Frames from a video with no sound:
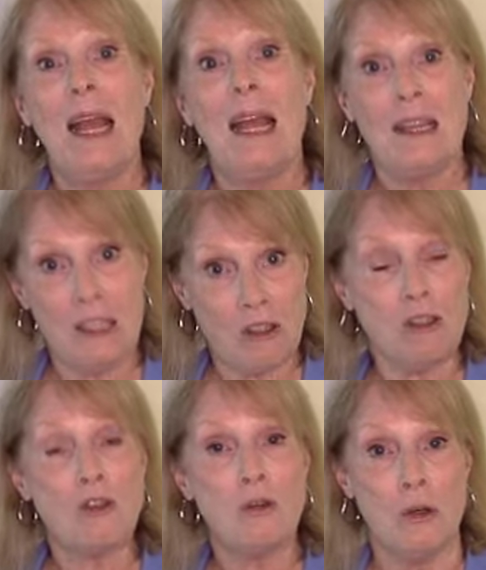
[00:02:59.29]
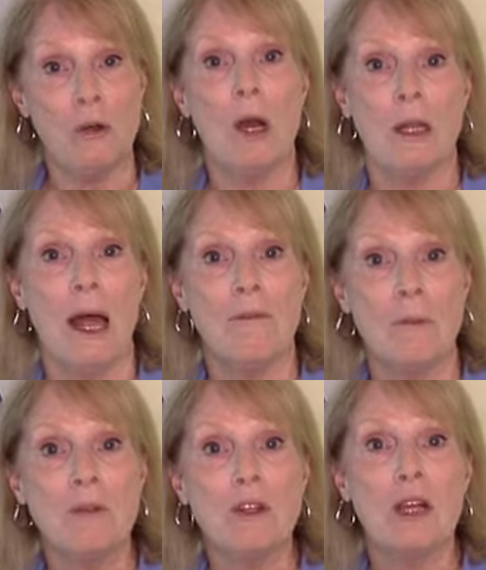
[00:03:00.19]
And this is true, a lot of
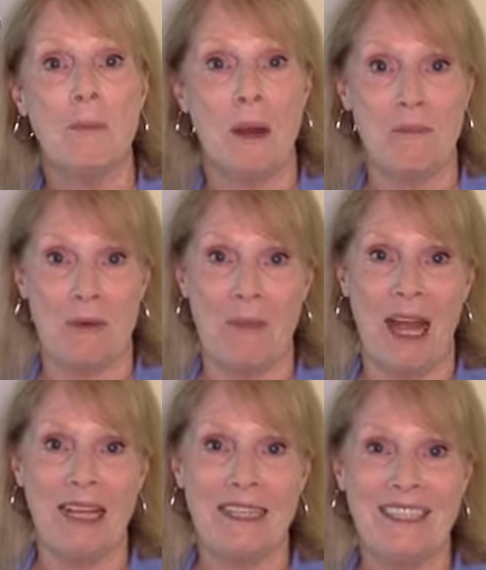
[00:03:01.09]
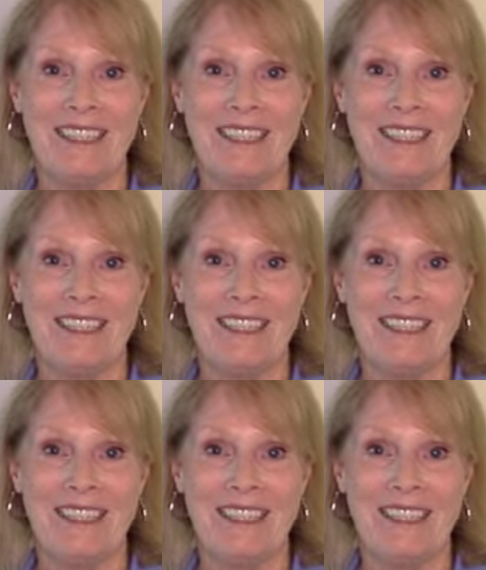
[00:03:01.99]
them do come up from that.